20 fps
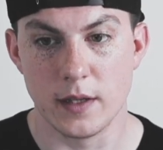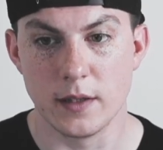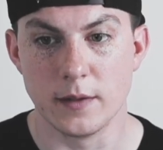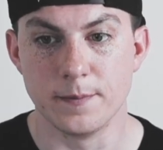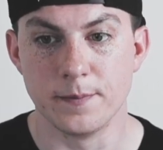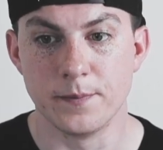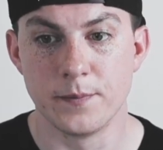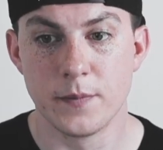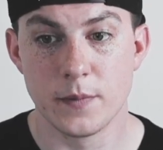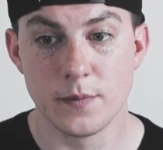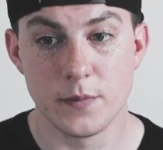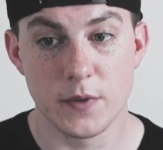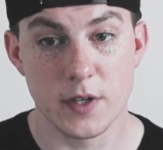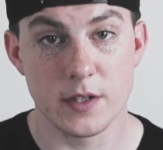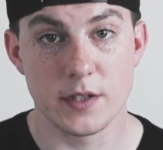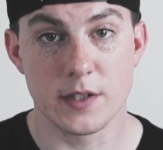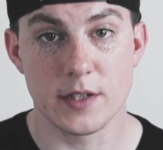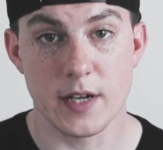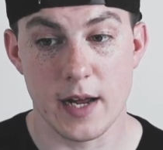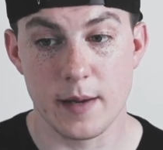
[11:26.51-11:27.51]
And
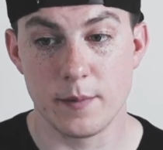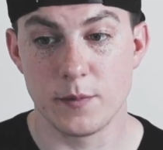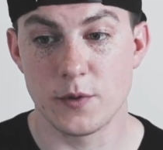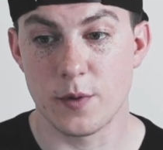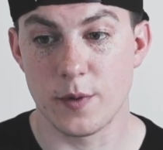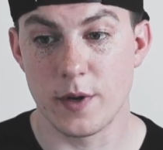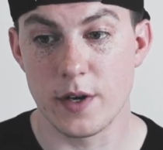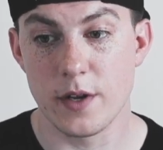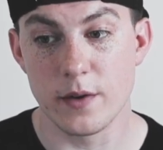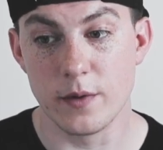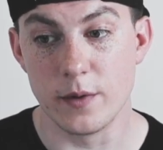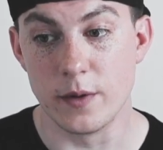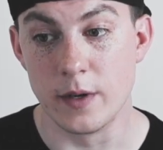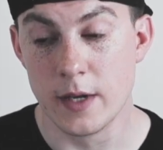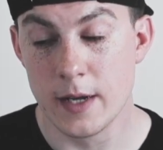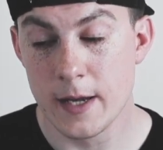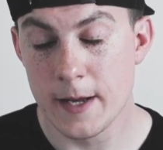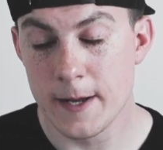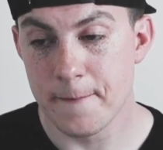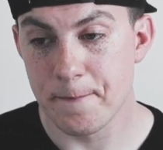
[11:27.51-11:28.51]
there's times where you
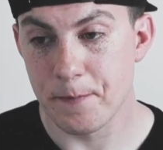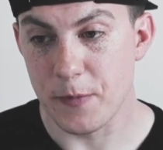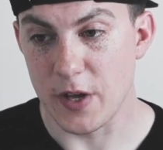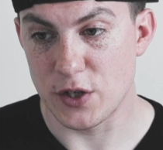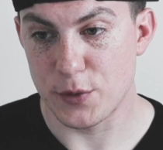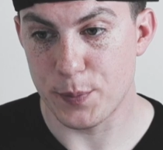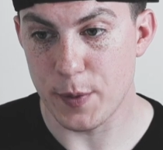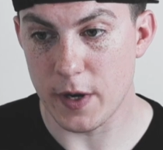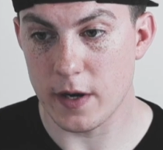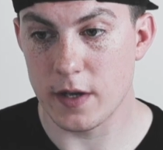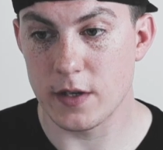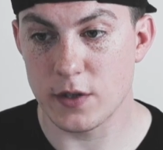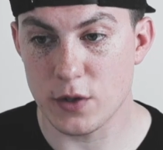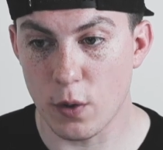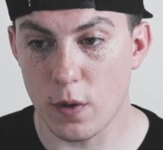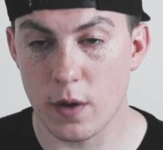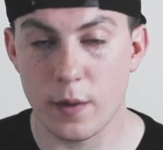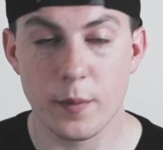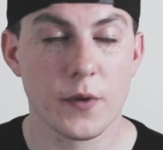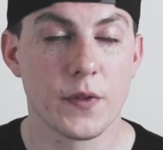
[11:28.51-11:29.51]
experience
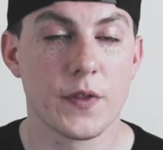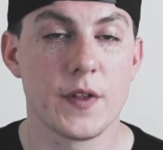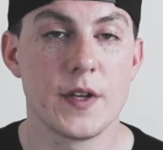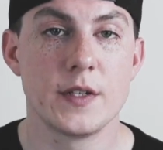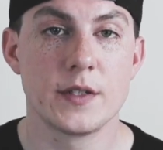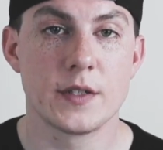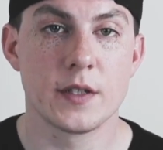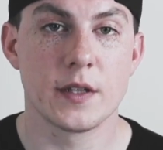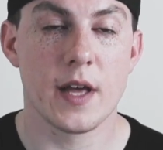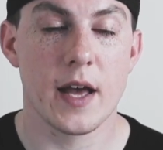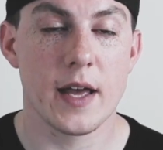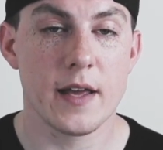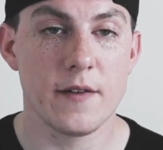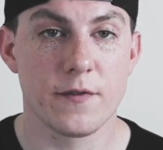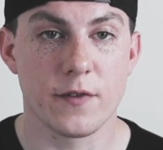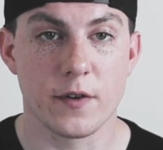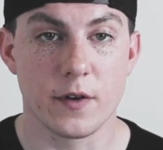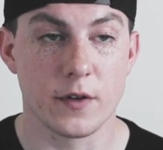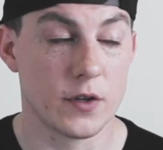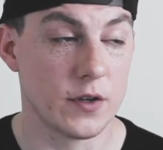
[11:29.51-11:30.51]
horrible things in
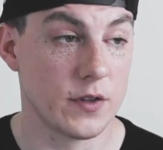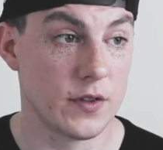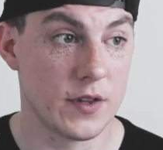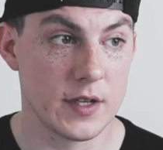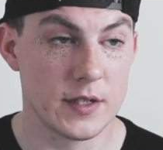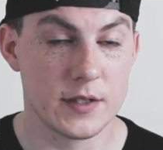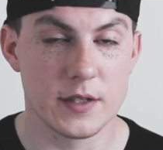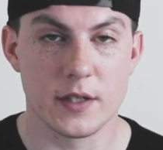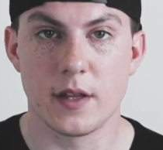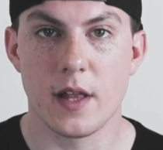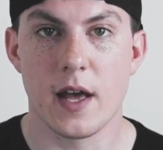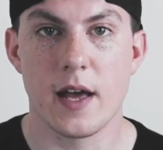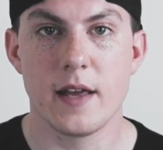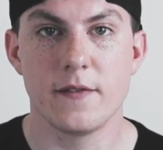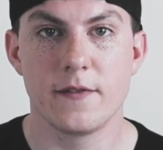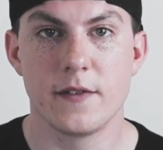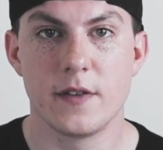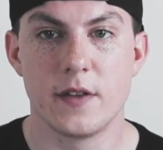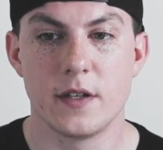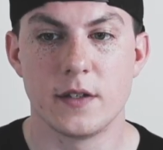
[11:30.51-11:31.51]
life or good things in
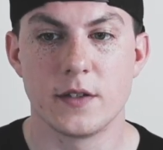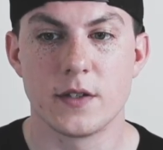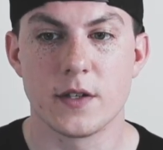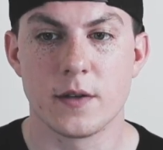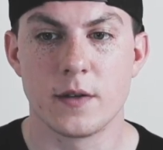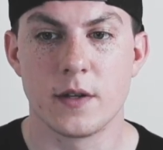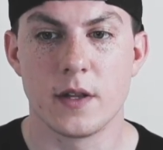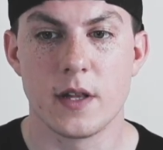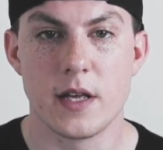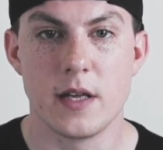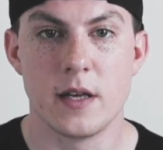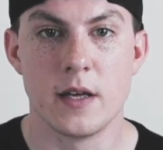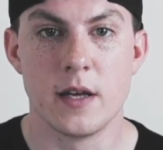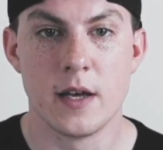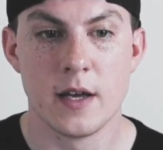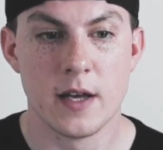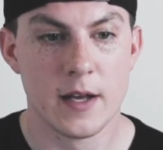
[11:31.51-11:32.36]
life, and then suddenly